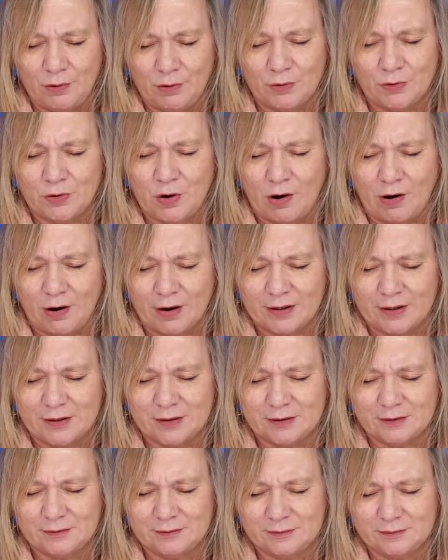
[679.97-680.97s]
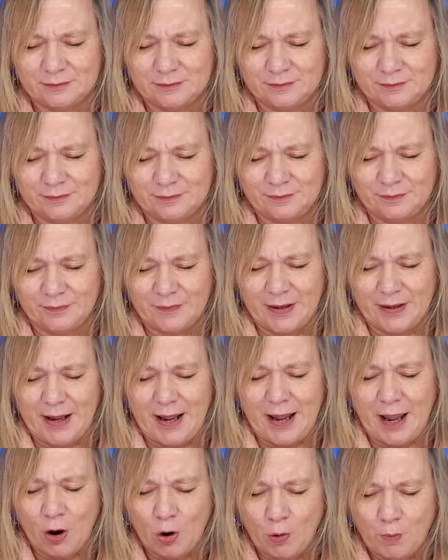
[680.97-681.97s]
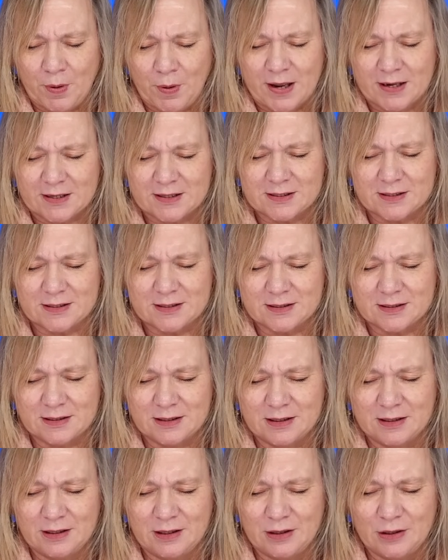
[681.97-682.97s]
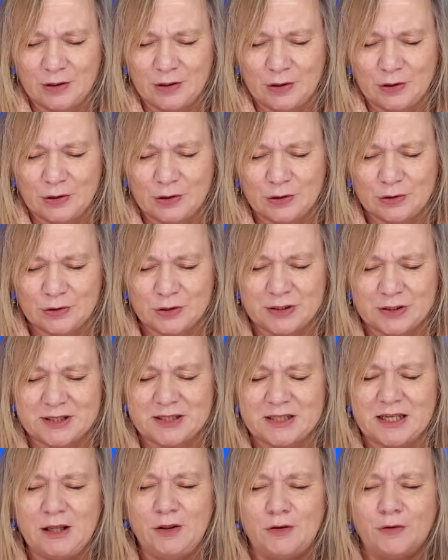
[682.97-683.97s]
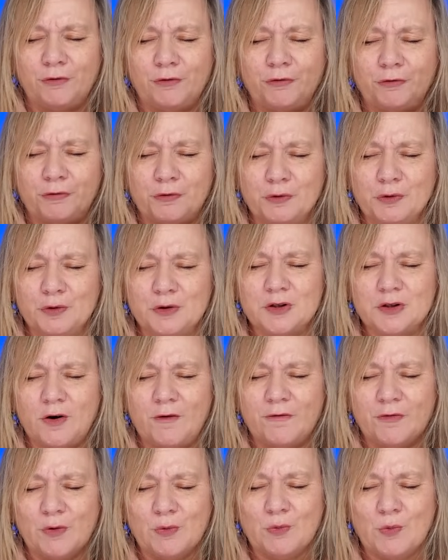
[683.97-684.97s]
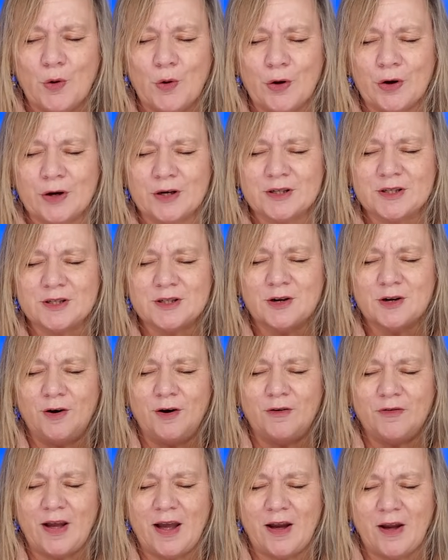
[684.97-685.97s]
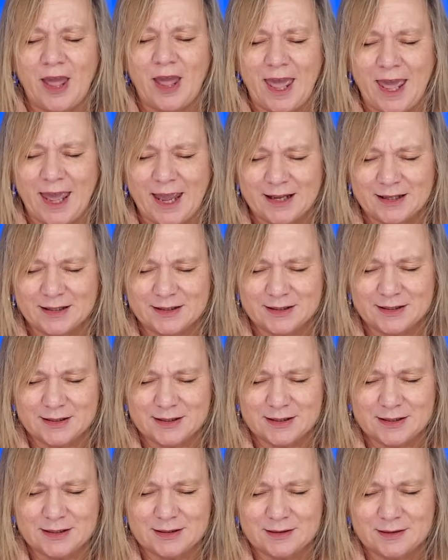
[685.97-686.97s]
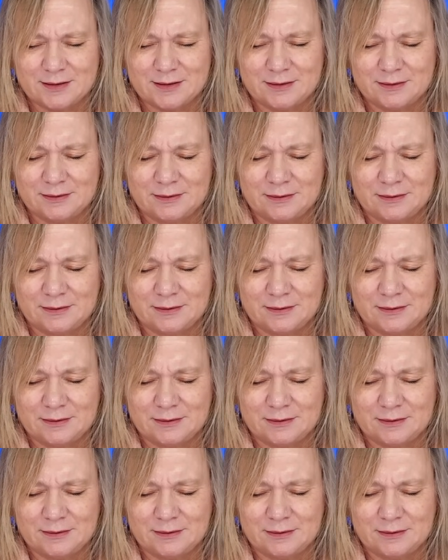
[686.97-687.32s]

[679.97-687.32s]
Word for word: O oh God, help us to see the fruit of the works of our hands.